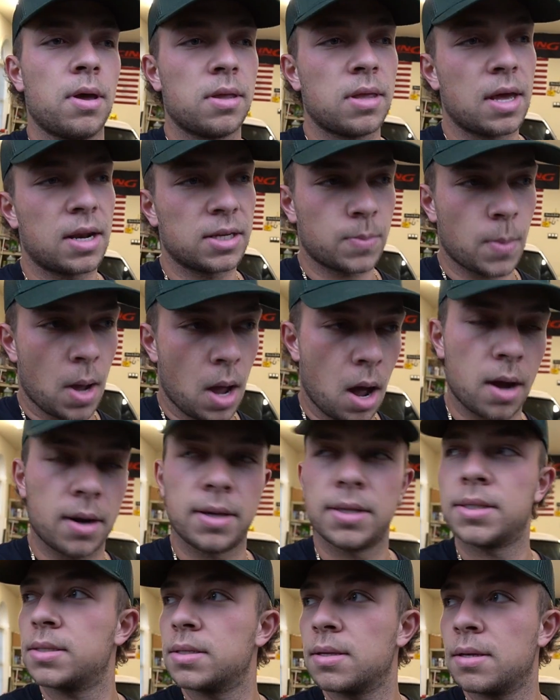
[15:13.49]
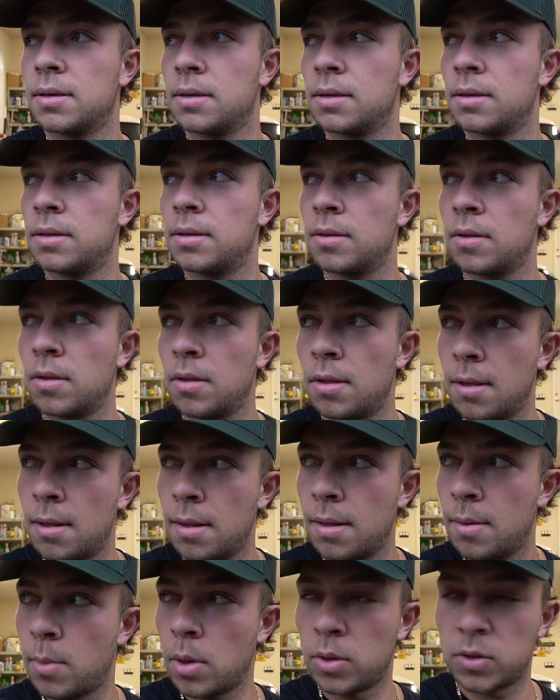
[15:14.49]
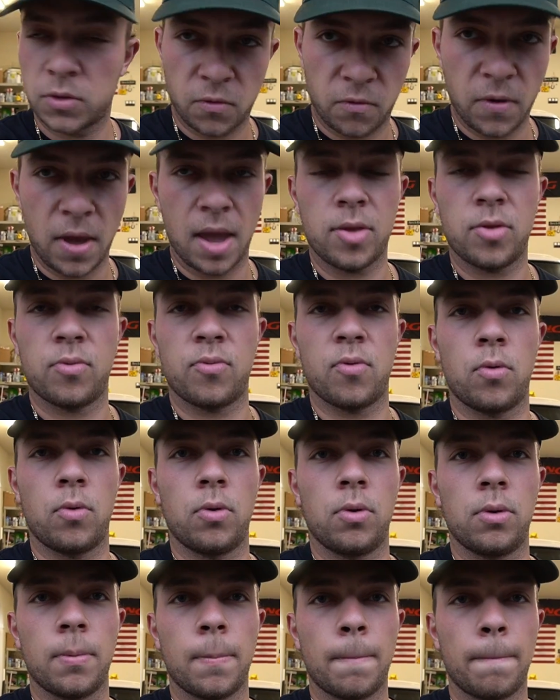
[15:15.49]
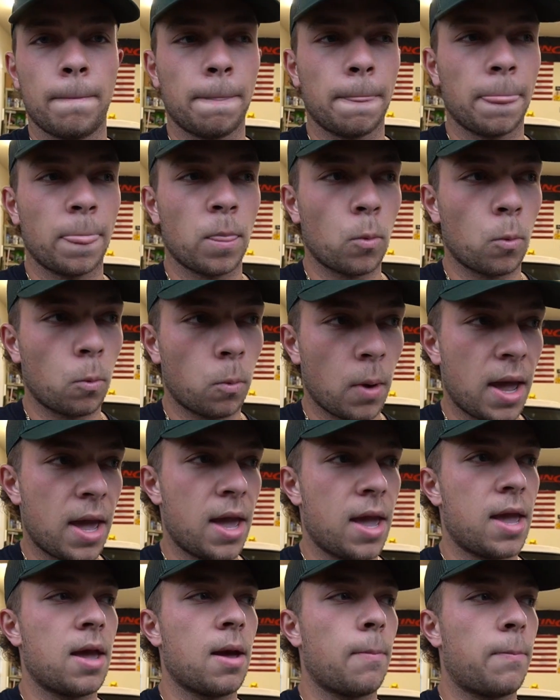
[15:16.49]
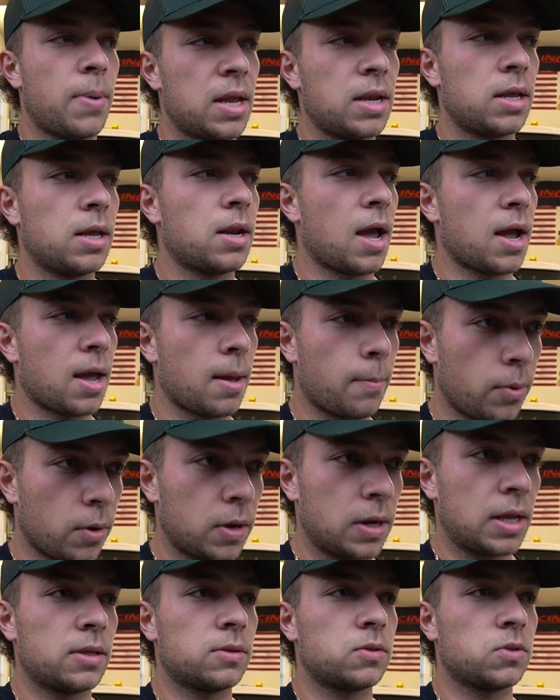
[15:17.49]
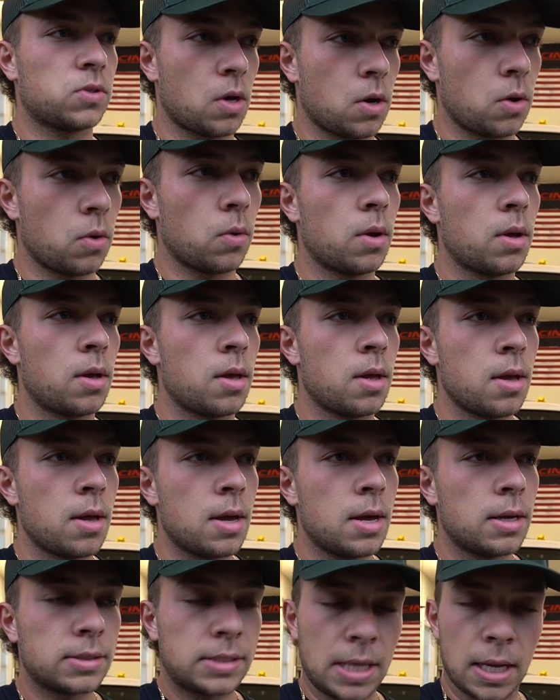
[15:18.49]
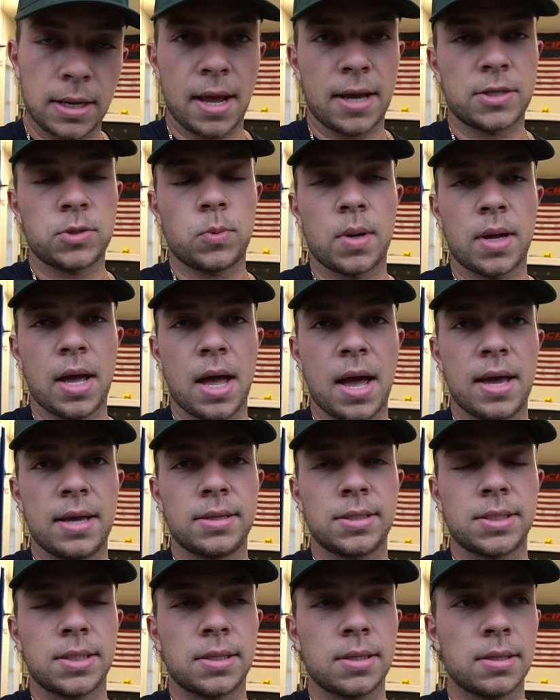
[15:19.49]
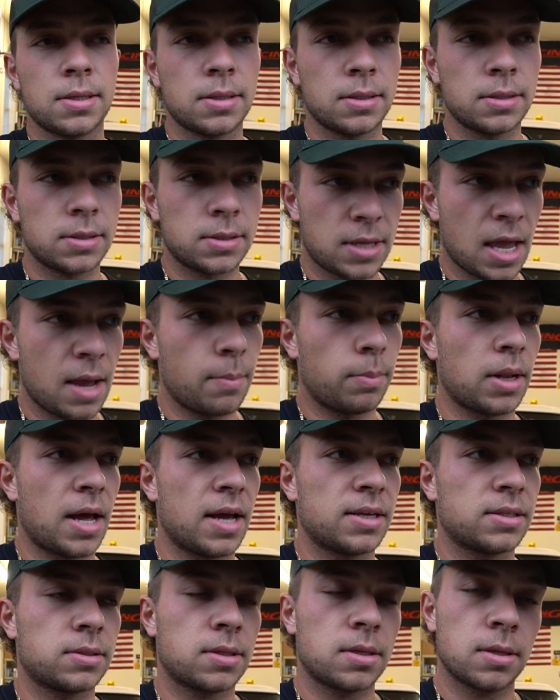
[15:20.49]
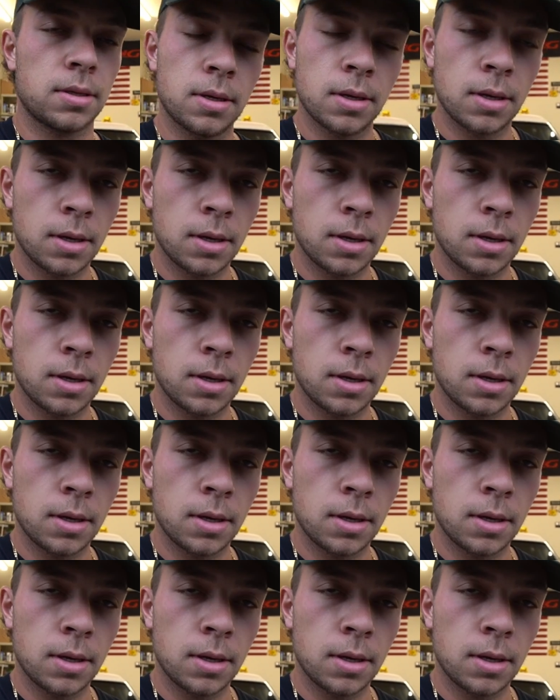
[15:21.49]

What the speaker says: That is my honest, most faithful opinion I could put it. So till next one, guys, stay blessed.